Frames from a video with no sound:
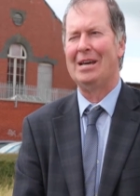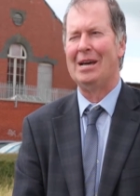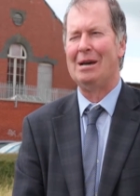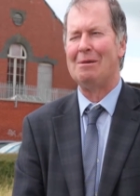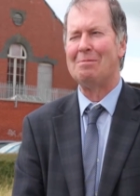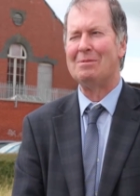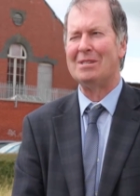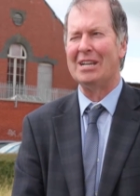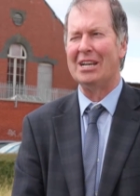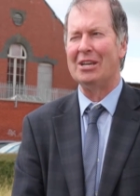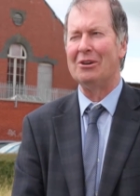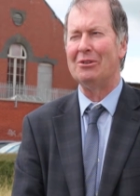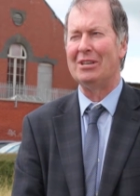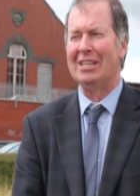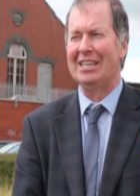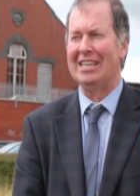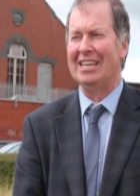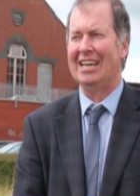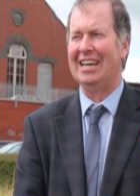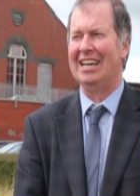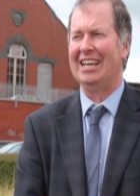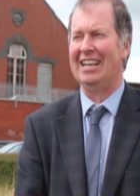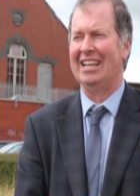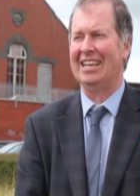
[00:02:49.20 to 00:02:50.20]
Absolutely,
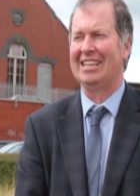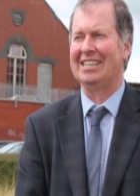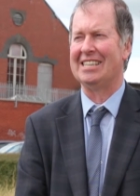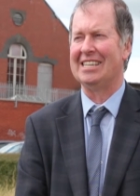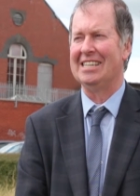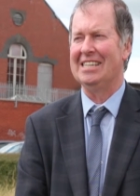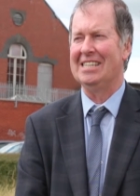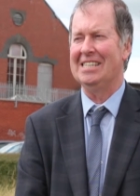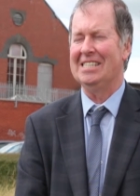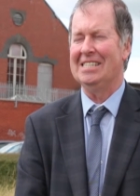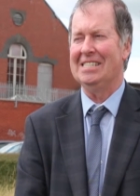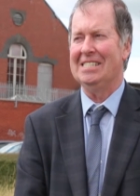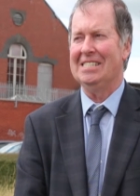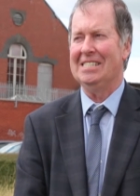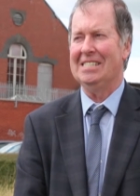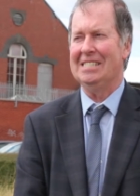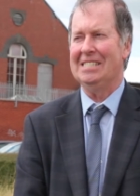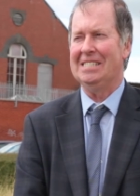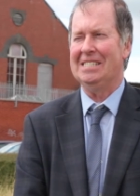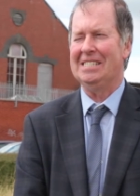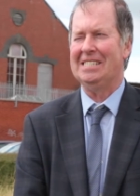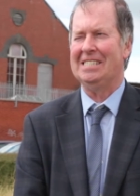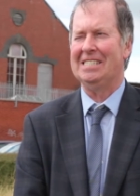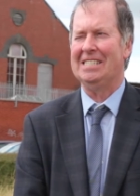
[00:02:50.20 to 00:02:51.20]
yeah. Like,
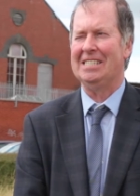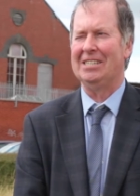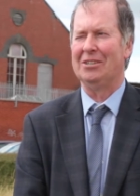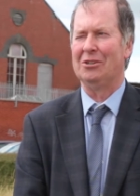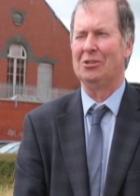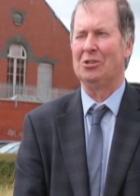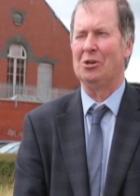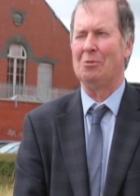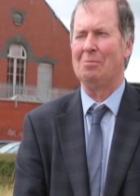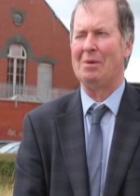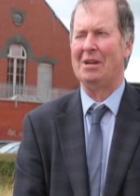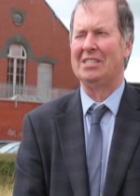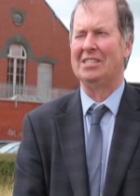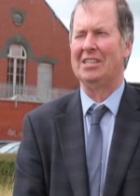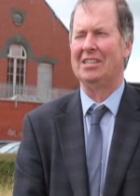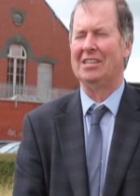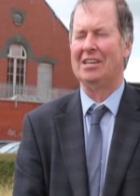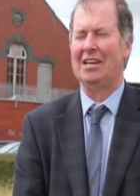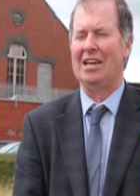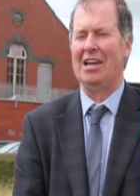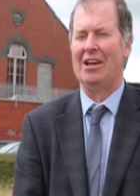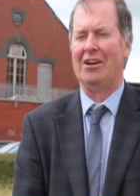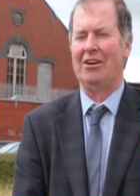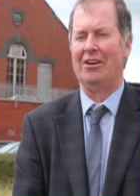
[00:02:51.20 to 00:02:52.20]
you know, going back to
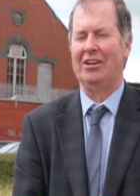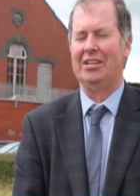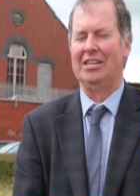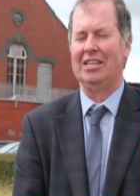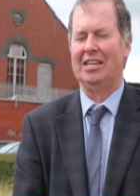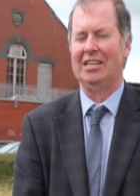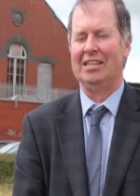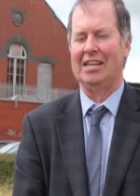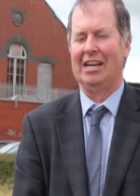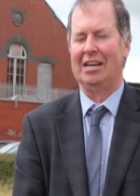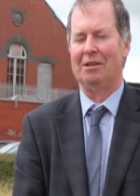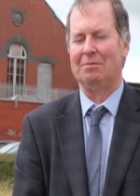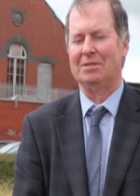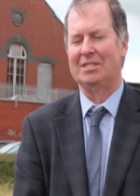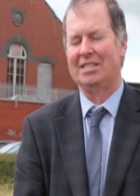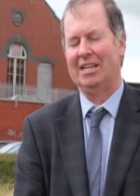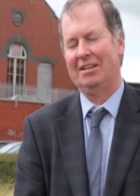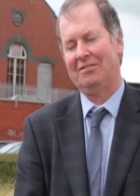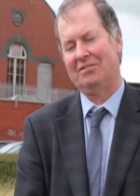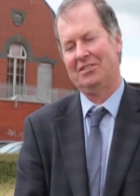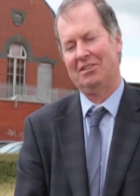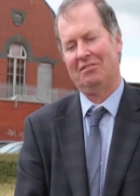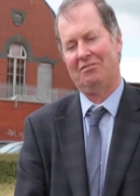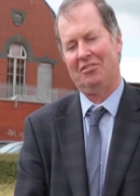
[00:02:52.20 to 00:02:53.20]
the idea that it was
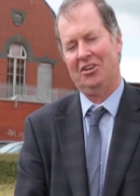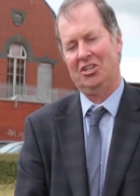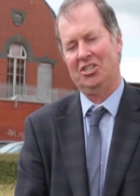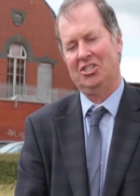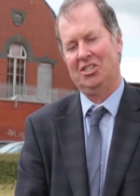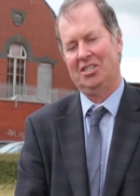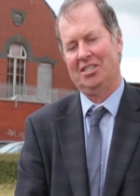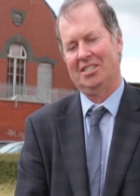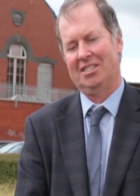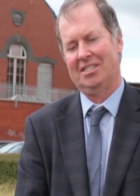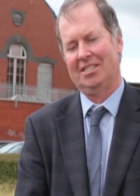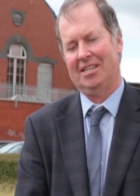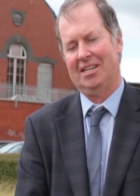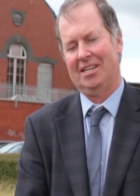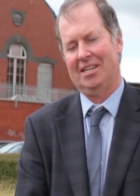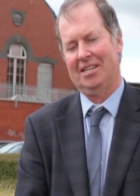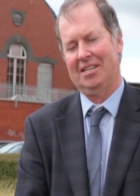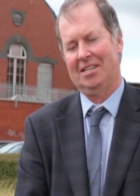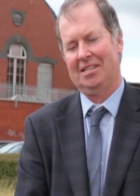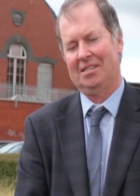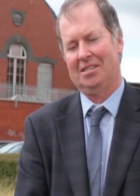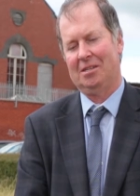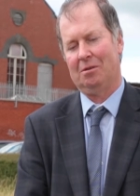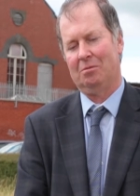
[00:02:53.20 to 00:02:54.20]
self-sufficient,
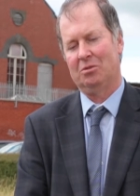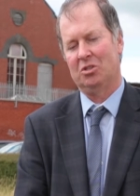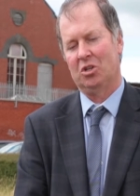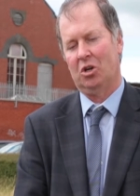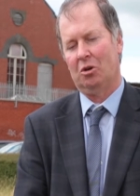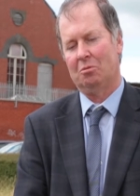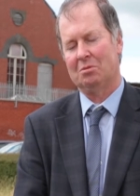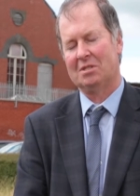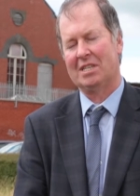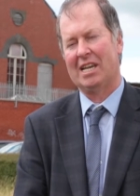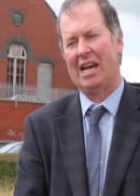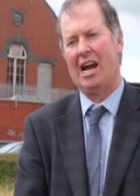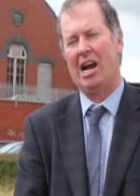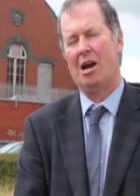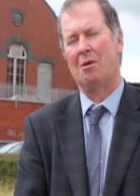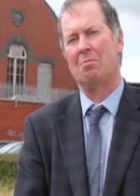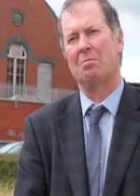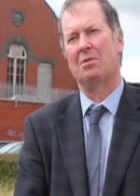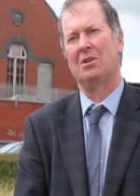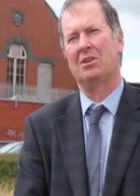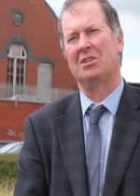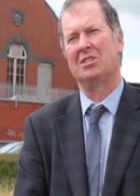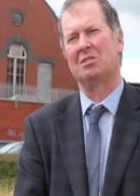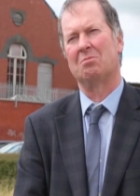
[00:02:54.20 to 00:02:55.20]
there was always
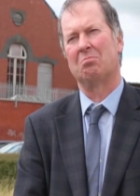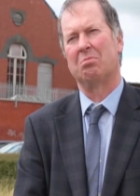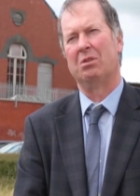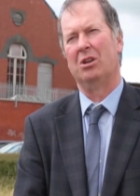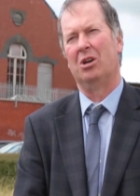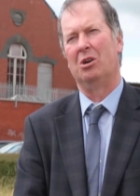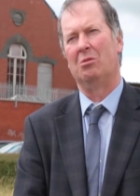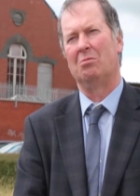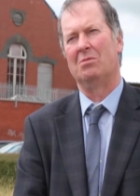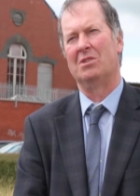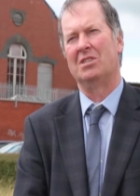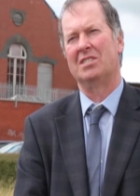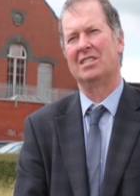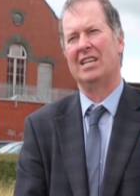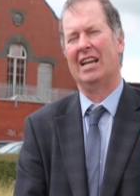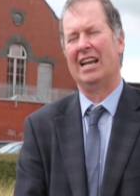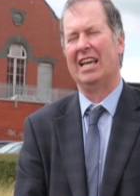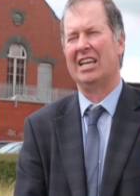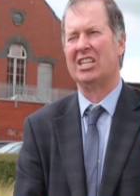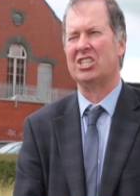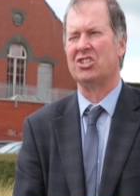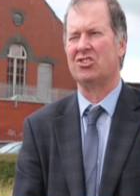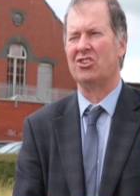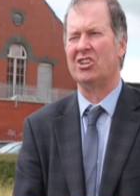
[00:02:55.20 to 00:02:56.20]
carpenters, plumbers,
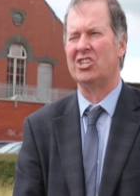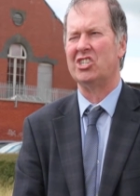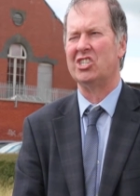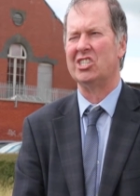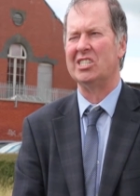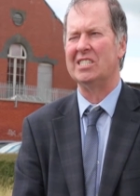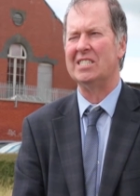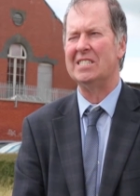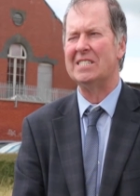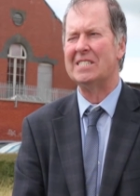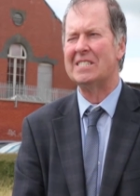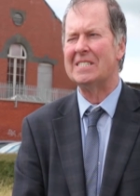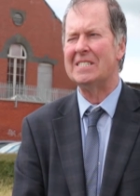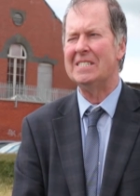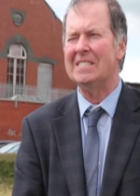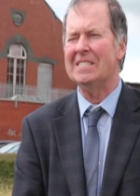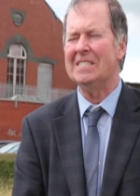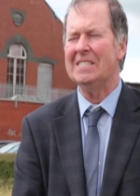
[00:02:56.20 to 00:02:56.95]
electricians,